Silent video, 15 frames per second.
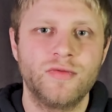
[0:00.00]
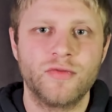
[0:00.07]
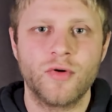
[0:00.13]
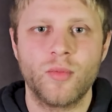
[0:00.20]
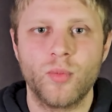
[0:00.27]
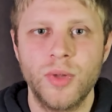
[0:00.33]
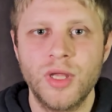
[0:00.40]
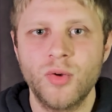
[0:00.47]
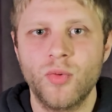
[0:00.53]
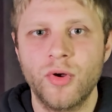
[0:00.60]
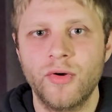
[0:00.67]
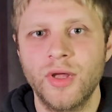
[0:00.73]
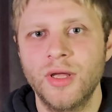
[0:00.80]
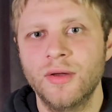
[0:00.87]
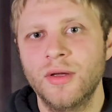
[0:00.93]
from
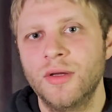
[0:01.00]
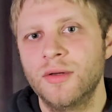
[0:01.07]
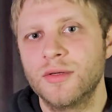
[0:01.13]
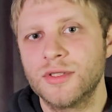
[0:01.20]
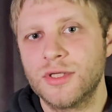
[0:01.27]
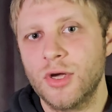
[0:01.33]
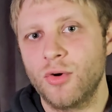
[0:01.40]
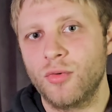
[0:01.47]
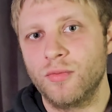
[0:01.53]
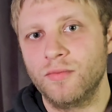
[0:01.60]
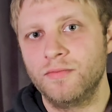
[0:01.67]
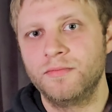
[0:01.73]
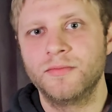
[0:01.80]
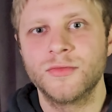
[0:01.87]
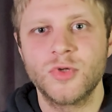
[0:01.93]
BigQuery. So,
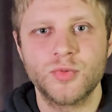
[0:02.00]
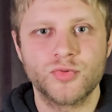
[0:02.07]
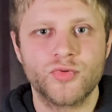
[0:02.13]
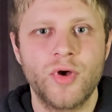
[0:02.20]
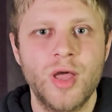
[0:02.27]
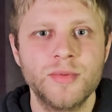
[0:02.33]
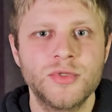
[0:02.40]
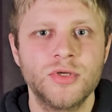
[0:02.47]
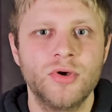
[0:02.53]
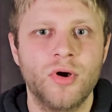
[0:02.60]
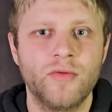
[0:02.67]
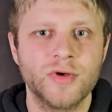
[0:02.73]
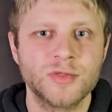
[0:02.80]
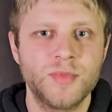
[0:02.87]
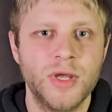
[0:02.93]
subscribe to
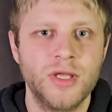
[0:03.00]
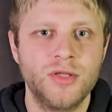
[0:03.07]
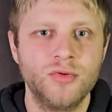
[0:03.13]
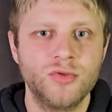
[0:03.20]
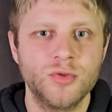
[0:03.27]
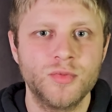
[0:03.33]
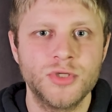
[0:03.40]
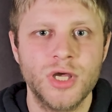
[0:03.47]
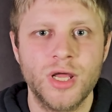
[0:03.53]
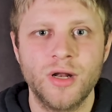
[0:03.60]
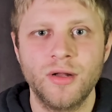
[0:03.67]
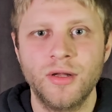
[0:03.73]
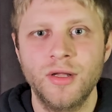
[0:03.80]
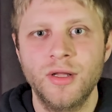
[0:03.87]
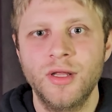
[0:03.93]
OVAXBear YouTube
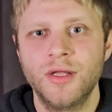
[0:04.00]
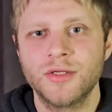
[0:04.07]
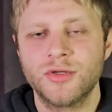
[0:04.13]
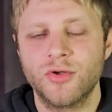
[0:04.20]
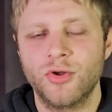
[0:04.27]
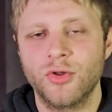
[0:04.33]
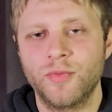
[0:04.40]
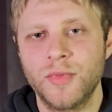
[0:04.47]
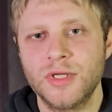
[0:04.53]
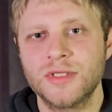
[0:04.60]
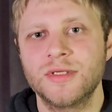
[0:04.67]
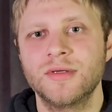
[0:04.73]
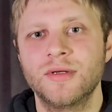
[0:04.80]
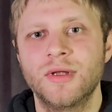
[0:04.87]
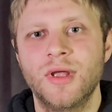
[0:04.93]
channel so you don't
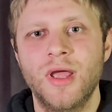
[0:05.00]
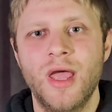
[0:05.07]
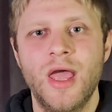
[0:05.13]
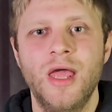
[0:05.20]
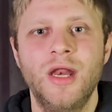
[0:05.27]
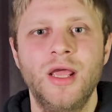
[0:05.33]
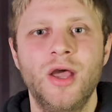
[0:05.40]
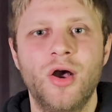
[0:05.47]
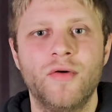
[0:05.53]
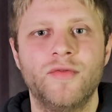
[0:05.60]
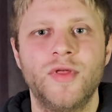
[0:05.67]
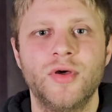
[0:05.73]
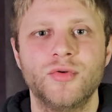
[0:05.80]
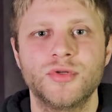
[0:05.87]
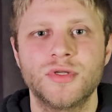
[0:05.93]
miss any of
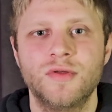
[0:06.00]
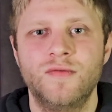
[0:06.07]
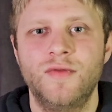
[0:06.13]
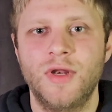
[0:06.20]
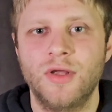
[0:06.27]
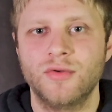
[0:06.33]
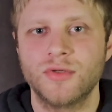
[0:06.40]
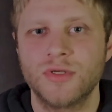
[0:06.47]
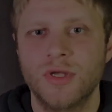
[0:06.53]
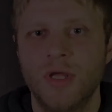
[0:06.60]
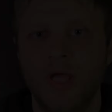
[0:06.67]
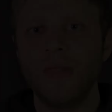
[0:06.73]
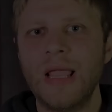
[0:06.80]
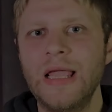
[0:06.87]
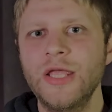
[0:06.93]
those videos.
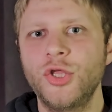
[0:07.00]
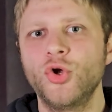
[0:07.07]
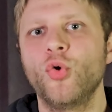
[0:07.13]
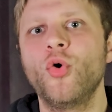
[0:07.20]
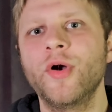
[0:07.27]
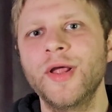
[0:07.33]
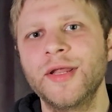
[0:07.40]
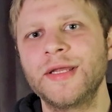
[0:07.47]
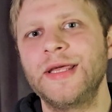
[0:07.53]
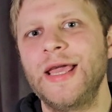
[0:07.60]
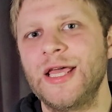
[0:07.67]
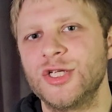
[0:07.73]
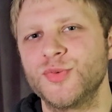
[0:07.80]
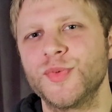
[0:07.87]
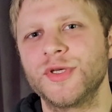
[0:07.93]
Your
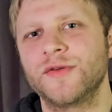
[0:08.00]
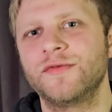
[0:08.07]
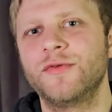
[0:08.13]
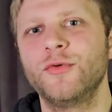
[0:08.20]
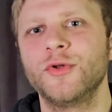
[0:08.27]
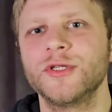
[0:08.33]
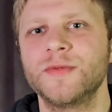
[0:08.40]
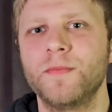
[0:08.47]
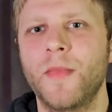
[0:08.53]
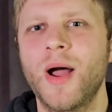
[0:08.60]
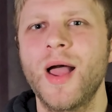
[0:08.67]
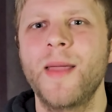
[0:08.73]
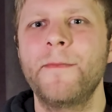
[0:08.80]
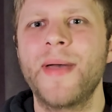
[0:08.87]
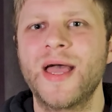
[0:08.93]
engagement fuels
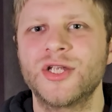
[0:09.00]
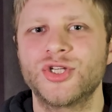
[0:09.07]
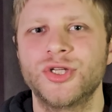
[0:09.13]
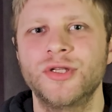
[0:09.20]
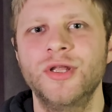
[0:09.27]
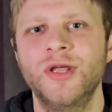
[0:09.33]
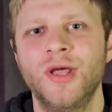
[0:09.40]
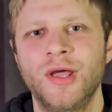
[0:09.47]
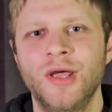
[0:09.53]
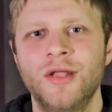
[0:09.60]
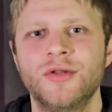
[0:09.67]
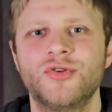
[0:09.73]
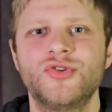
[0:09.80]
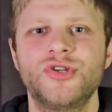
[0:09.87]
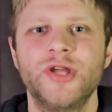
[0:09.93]
my passion
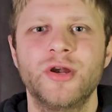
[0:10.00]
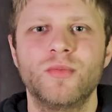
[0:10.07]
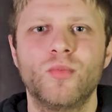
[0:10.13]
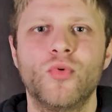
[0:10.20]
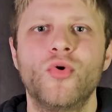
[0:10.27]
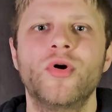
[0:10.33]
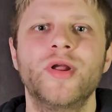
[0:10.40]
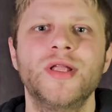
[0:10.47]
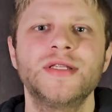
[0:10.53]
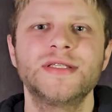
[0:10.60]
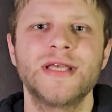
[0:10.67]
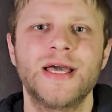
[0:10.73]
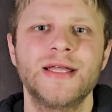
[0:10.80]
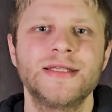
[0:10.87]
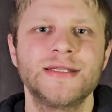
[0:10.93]
to share more
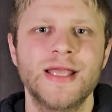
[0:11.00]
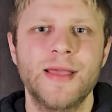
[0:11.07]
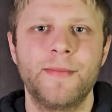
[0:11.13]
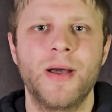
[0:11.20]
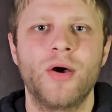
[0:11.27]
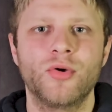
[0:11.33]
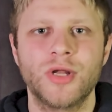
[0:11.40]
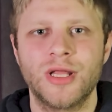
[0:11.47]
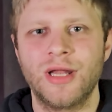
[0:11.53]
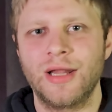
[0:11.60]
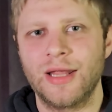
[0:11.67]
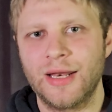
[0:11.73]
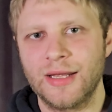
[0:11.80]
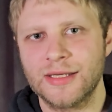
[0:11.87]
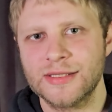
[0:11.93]
insights about
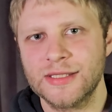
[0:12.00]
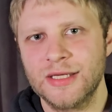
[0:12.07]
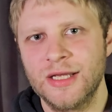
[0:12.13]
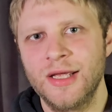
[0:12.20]
analytics.